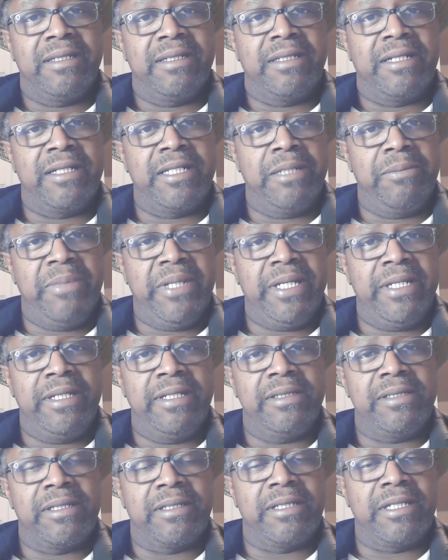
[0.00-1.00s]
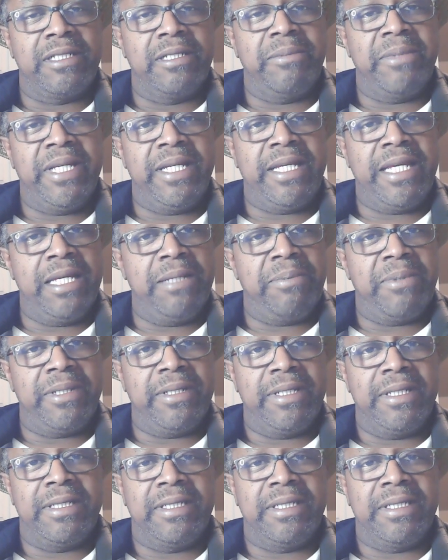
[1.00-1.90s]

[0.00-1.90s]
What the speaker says: honeybees and honeybee keeping,